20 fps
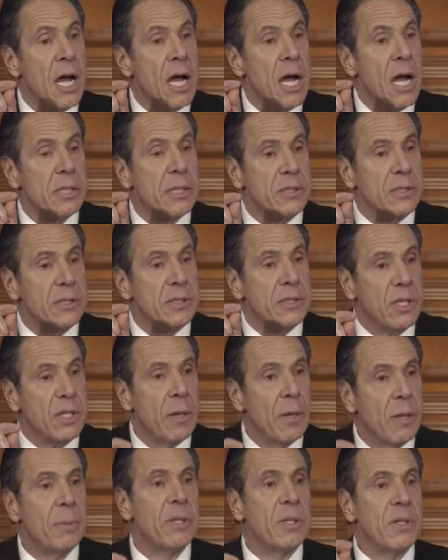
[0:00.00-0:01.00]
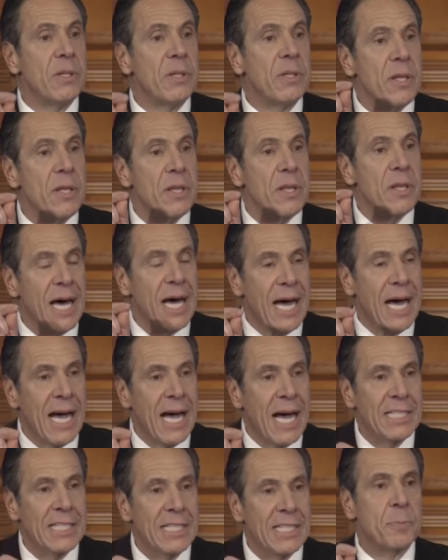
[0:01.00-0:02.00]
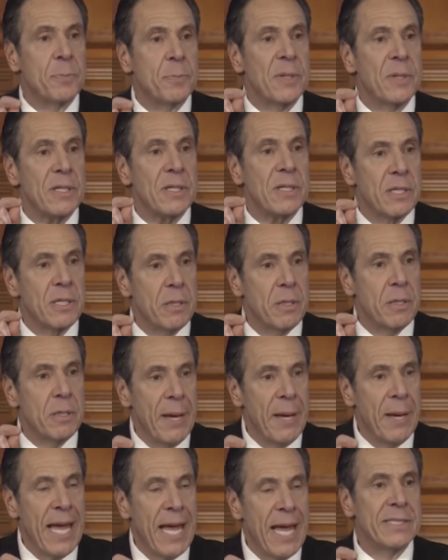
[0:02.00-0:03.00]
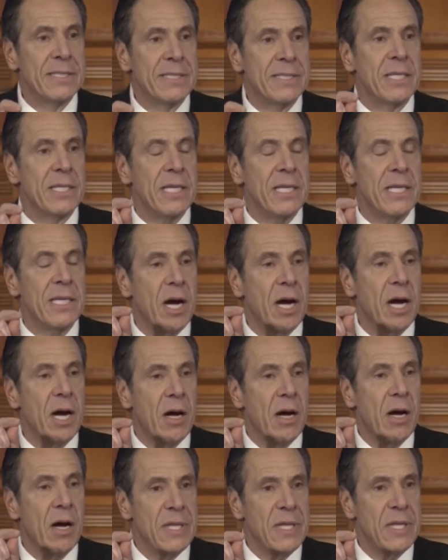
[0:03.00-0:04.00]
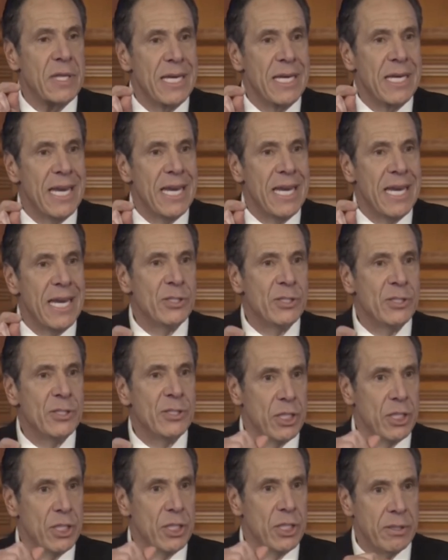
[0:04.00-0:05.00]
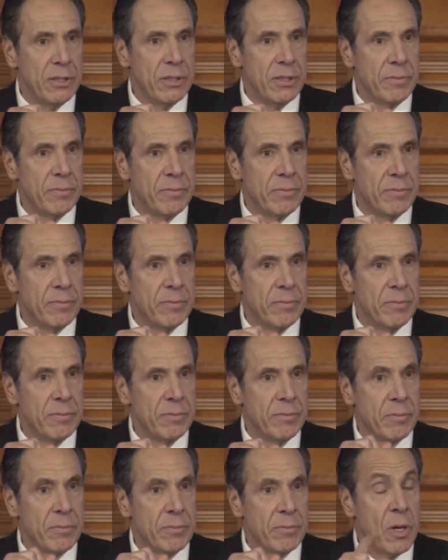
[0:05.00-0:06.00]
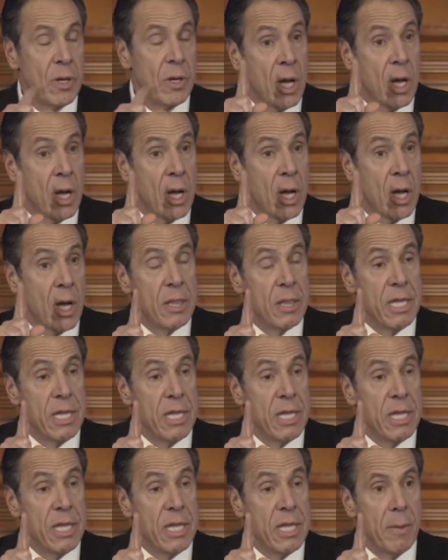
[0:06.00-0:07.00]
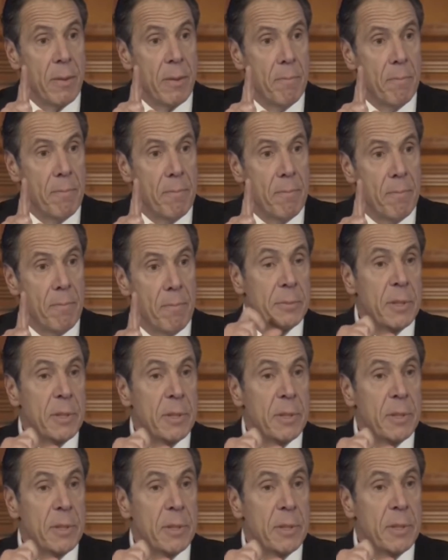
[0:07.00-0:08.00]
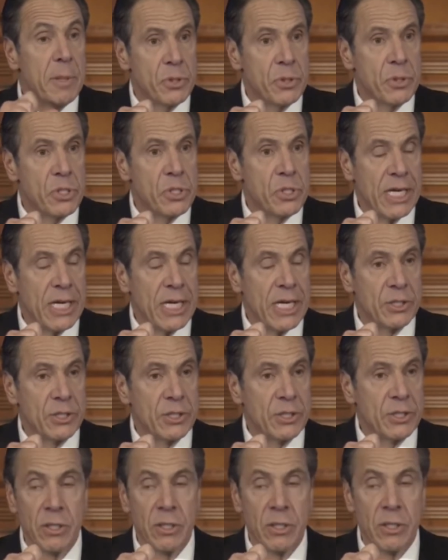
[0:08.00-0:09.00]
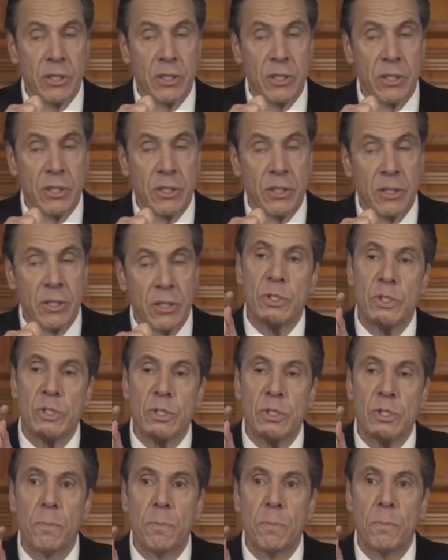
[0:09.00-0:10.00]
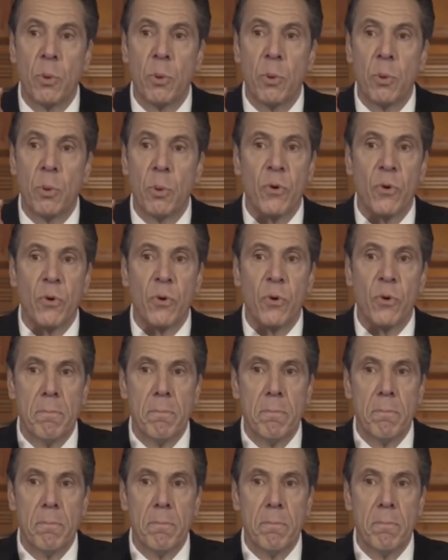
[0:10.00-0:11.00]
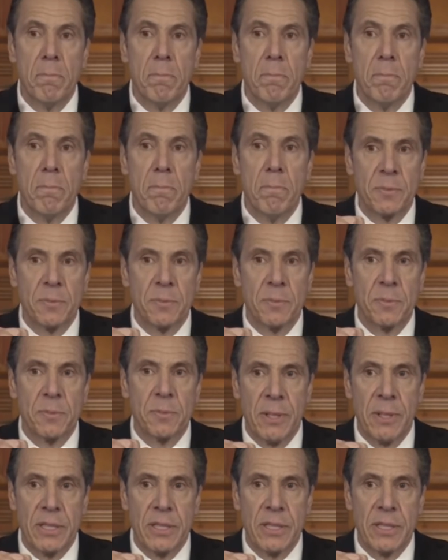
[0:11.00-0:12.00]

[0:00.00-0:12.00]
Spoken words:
double the hospital capacity of the nation. The minimum projection was 2.4 million hospital beds.